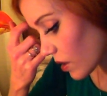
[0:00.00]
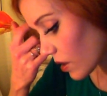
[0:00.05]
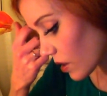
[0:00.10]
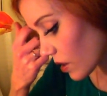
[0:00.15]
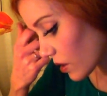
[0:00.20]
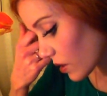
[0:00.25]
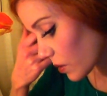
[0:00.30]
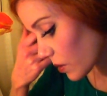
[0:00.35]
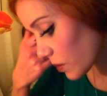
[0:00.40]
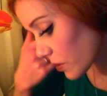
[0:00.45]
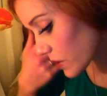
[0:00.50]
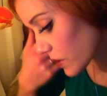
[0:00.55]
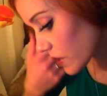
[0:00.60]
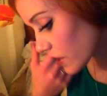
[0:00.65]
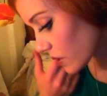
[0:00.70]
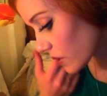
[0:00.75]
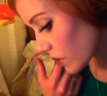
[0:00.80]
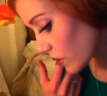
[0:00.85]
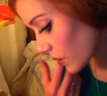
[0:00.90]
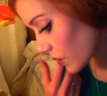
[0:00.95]
They're pretty
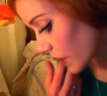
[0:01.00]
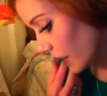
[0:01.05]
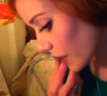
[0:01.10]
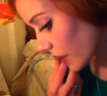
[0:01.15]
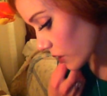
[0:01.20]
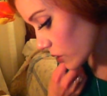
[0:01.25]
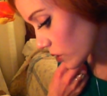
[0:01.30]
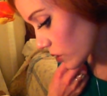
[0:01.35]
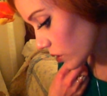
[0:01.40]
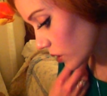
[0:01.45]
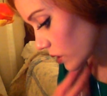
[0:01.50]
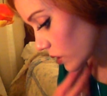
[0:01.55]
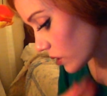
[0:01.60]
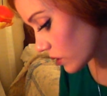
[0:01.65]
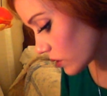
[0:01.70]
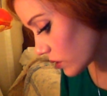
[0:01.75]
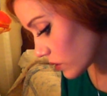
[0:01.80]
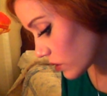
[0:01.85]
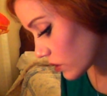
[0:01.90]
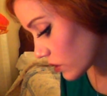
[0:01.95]
good actually,
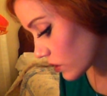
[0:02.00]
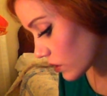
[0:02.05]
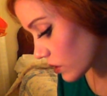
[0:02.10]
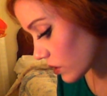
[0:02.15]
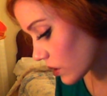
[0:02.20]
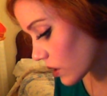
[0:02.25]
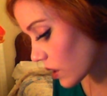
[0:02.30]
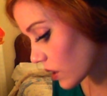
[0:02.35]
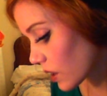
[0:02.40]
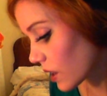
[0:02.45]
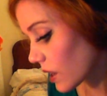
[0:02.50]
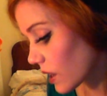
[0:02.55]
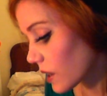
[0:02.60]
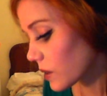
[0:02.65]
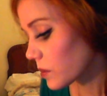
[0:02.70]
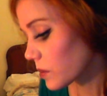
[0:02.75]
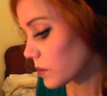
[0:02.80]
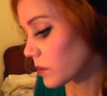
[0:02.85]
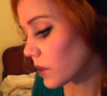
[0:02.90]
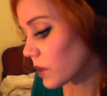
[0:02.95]

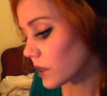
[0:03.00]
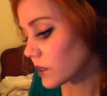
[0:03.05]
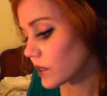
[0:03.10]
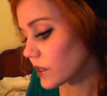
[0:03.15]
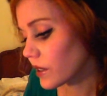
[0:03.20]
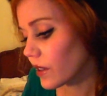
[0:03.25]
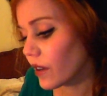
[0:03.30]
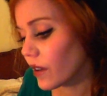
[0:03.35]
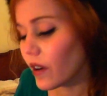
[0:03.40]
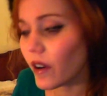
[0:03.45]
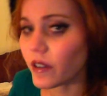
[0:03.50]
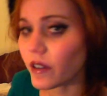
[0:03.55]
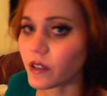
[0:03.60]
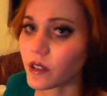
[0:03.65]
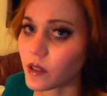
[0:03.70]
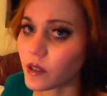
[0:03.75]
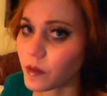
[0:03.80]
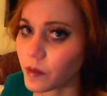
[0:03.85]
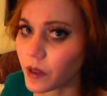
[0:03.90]
but there are some